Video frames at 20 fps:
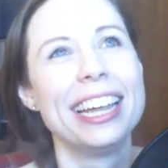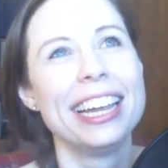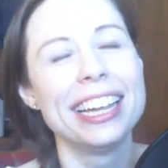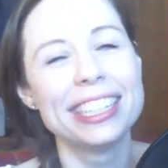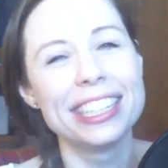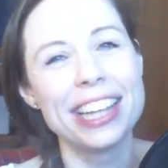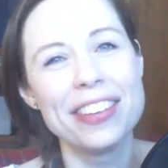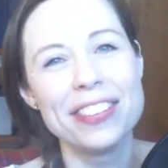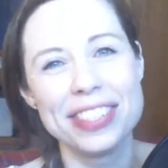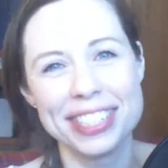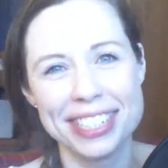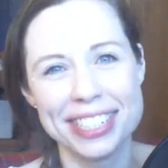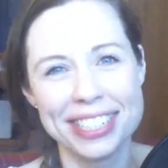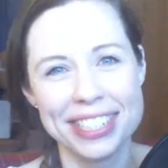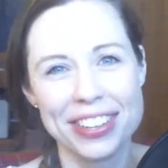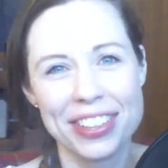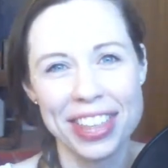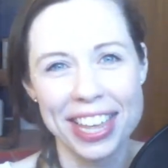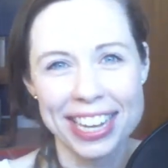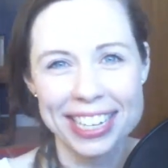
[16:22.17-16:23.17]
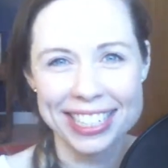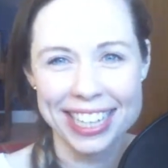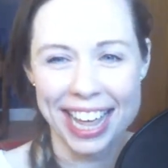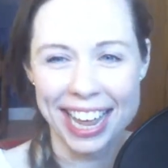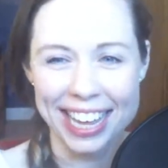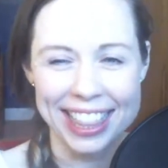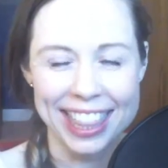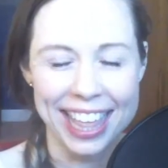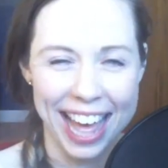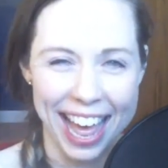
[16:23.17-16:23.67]
loves to do things
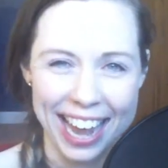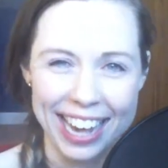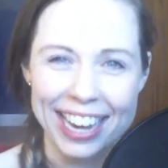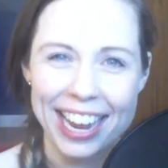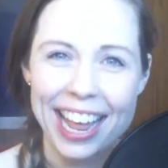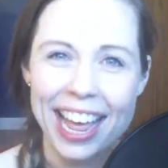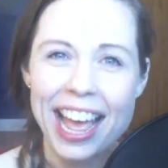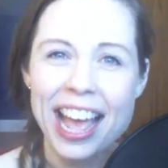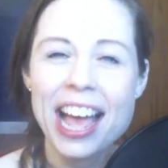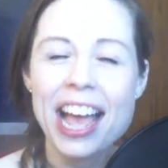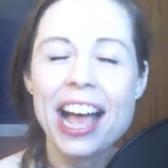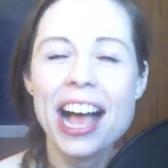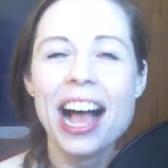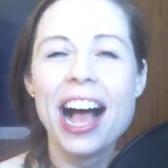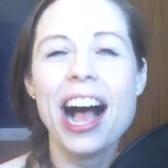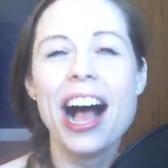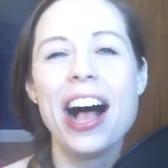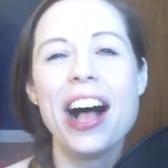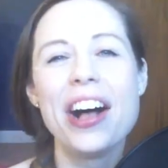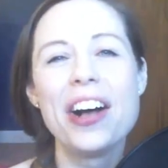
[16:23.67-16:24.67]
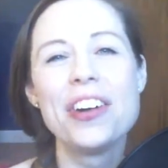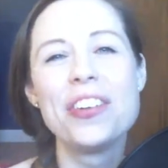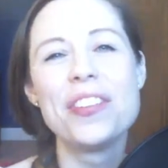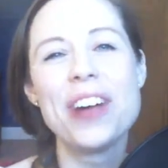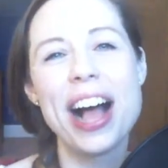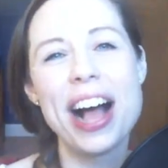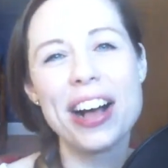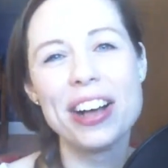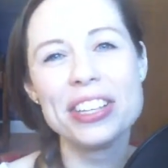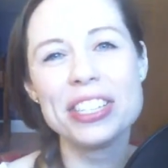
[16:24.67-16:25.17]
like that. Oh,
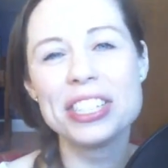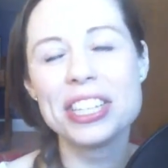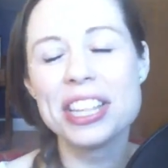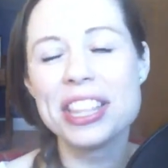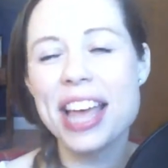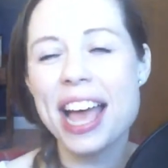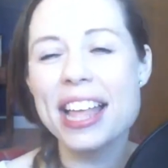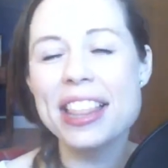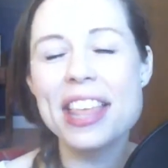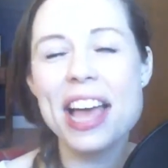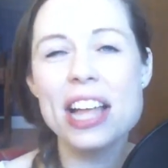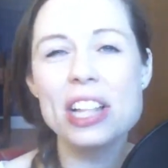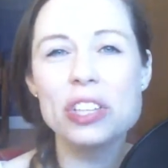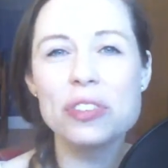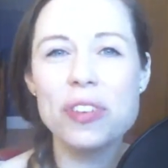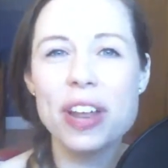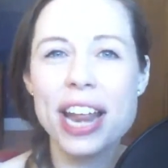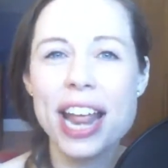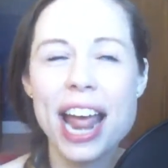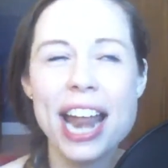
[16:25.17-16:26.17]
wow. So that's funny.